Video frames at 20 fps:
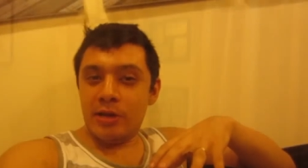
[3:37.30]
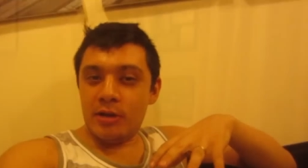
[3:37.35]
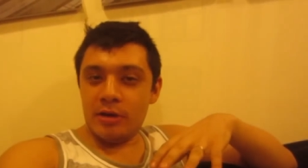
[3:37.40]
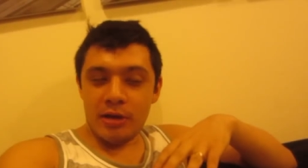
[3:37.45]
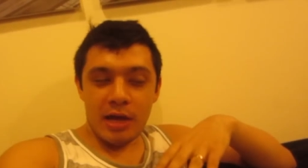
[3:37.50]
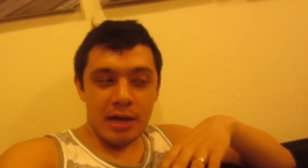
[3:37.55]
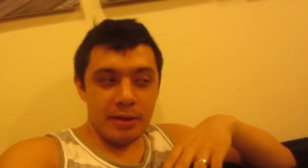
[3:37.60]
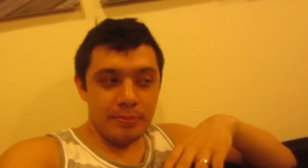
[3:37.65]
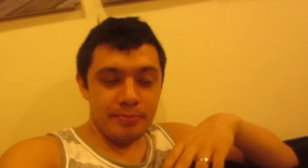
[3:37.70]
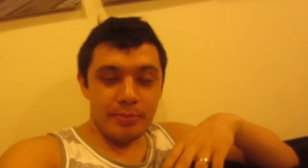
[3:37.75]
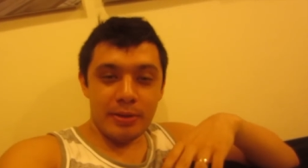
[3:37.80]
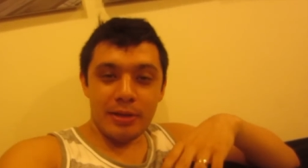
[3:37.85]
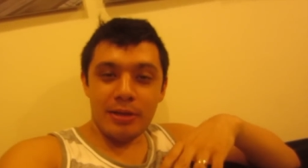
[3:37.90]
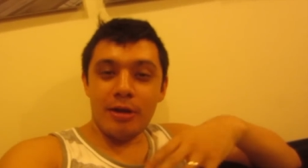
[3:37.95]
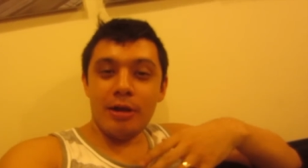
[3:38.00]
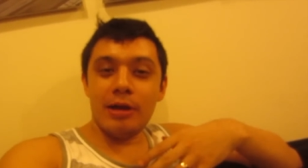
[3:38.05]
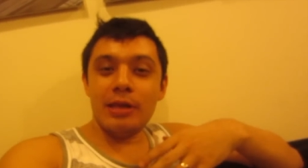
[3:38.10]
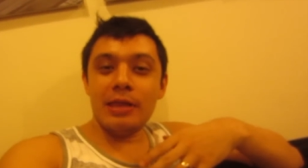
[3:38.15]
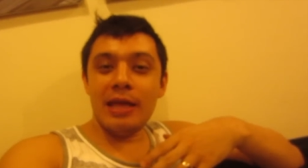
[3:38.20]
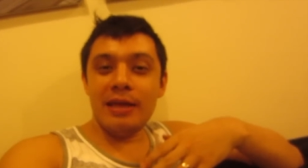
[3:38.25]
it or not,
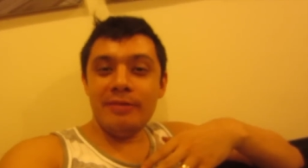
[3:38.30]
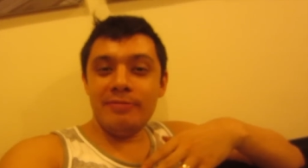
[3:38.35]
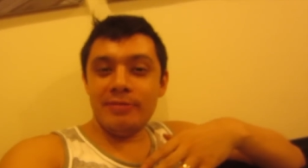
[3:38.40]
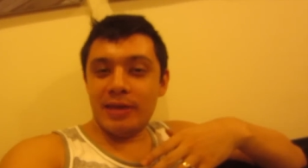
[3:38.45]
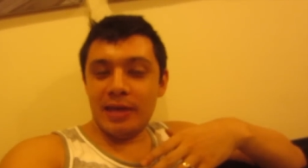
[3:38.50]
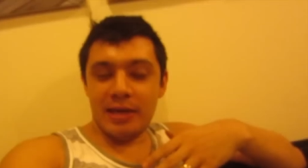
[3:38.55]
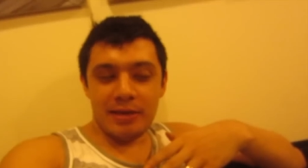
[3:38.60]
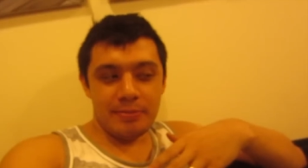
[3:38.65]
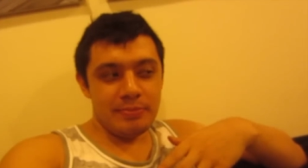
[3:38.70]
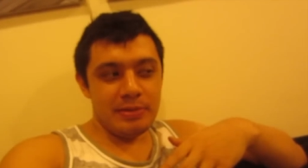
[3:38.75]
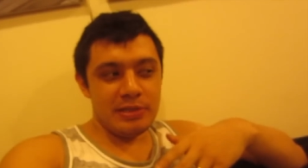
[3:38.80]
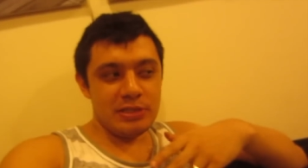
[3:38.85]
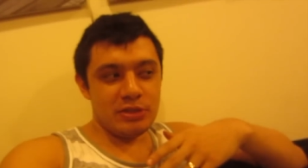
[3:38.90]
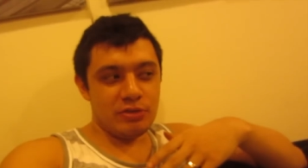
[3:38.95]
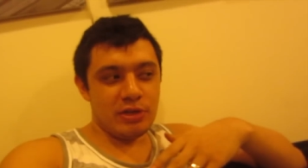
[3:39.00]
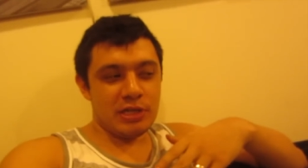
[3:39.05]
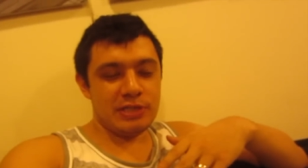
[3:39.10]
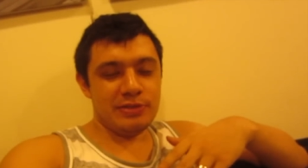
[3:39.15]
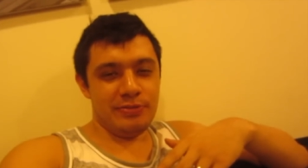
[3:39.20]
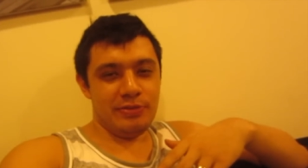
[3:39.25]
but our life can be
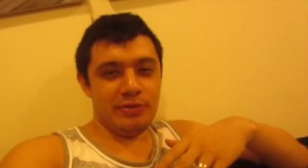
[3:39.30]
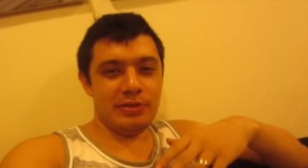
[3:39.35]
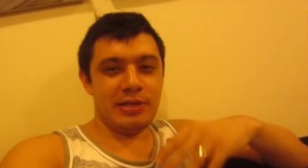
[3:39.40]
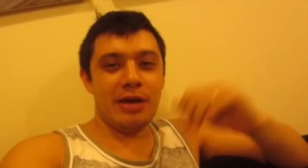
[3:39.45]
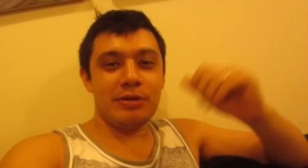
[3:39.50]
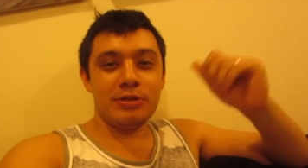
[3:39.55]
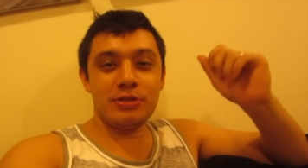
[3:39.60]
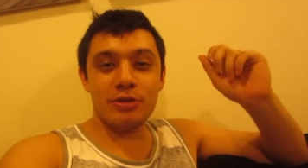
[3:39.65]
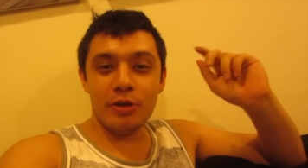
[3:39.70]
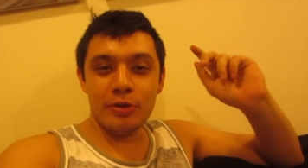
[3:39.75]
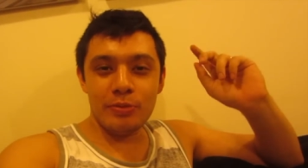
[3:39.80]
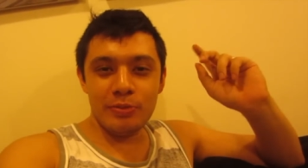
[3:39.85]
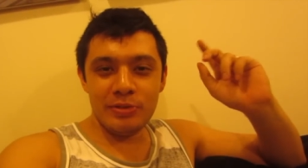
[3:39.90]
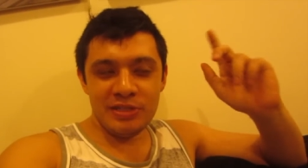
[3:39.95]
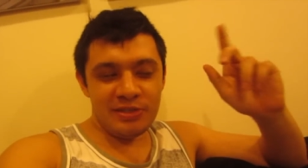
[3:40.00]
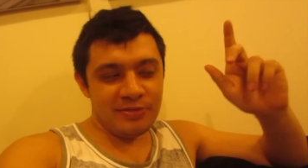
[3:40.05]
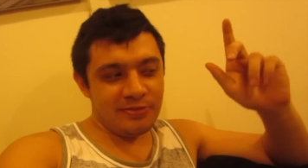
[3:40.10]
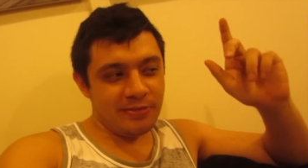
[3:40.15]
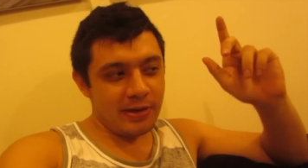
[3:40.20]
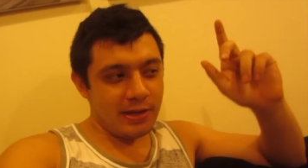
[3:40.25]
stressful. Now it's
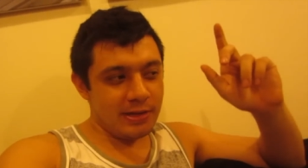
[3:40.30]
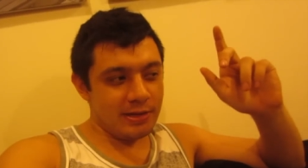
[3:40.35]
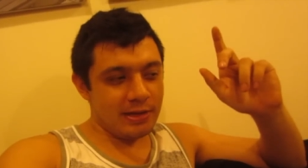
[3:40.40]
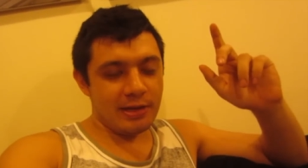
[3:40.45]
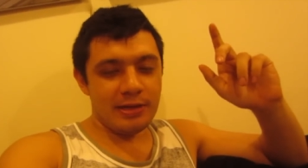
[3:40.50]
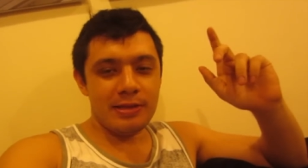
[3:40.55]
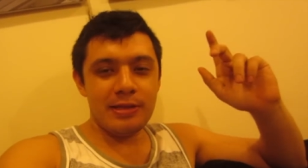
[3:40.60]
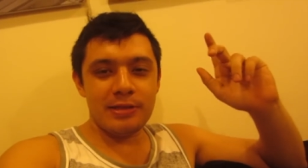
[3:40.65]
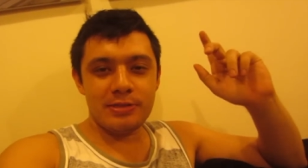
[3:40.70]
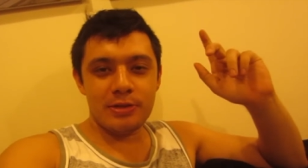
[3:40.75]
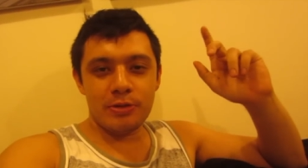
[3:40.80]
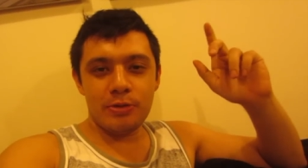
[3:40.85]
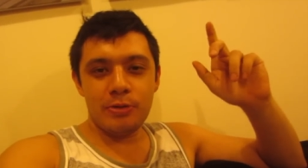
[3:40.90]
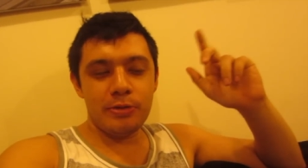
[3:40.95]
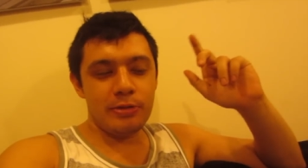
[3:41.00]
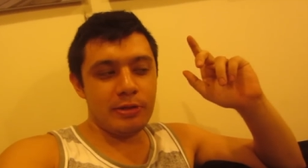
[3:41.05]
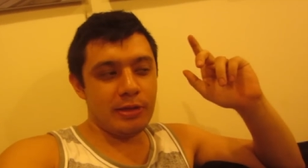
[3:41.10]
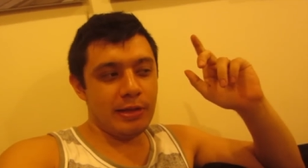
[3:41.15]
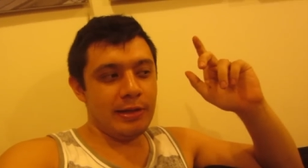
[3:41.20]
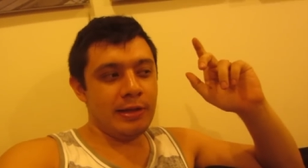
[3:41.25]
always fun and that's a
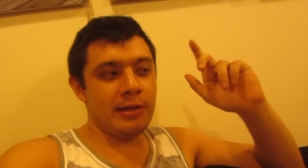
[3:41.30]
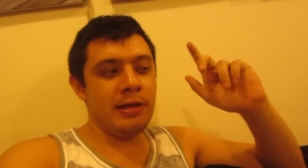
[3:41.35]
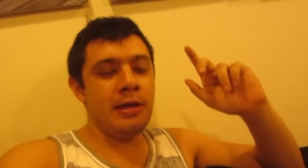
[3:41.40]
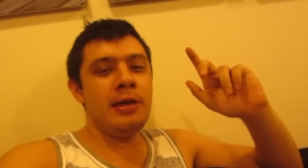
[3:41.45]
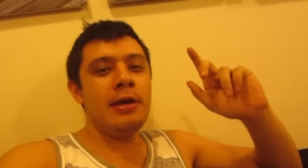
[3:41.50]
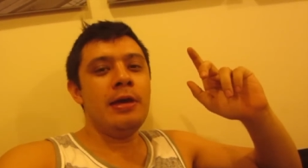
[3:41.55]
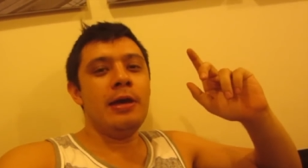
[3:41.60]
cool thing.